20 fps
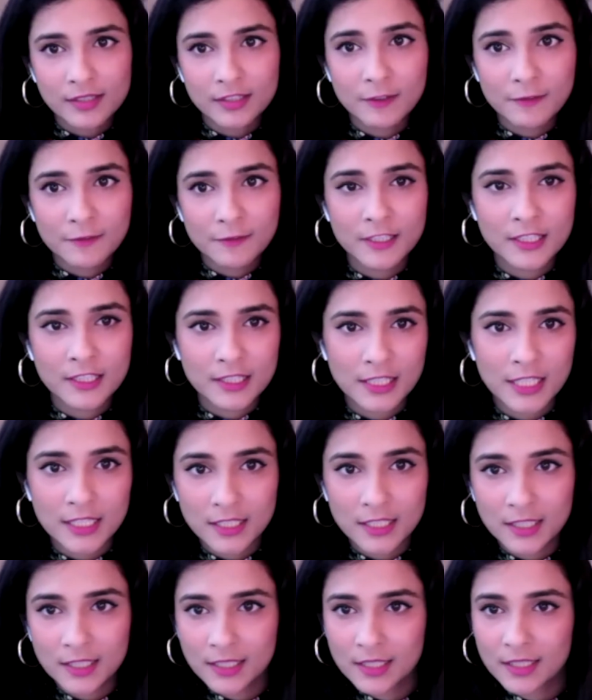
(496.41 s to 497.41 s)
different
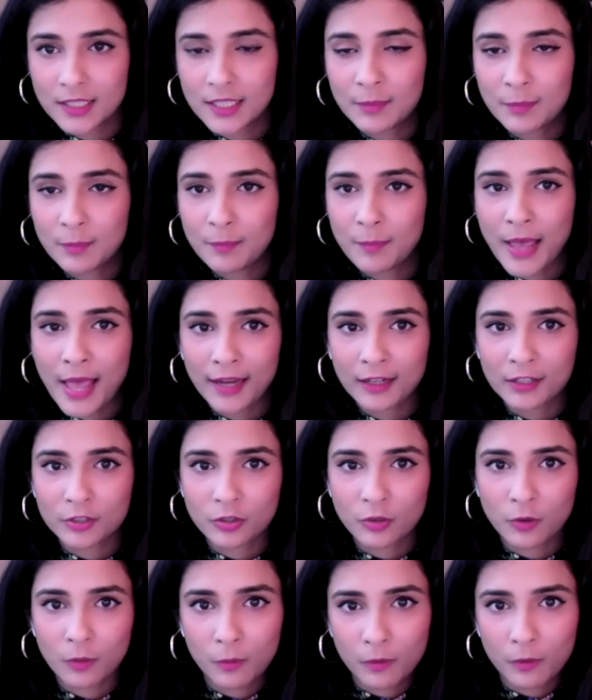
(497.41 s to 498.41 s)
season impact
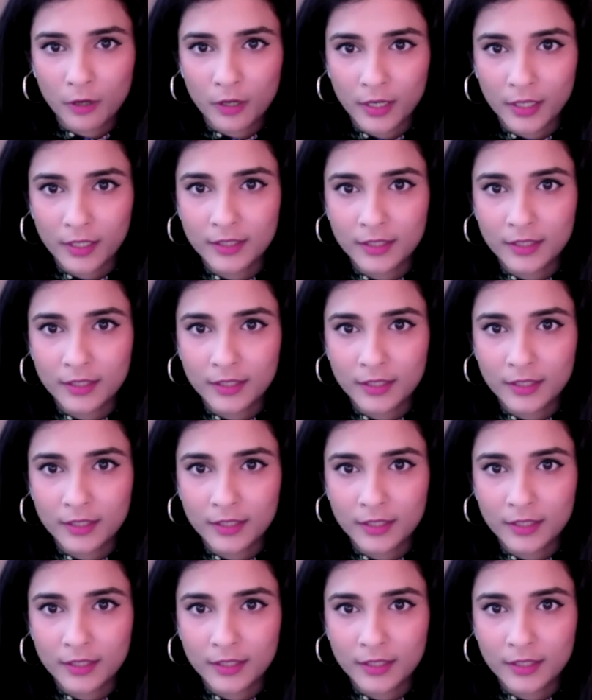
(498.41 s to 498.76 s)
your work?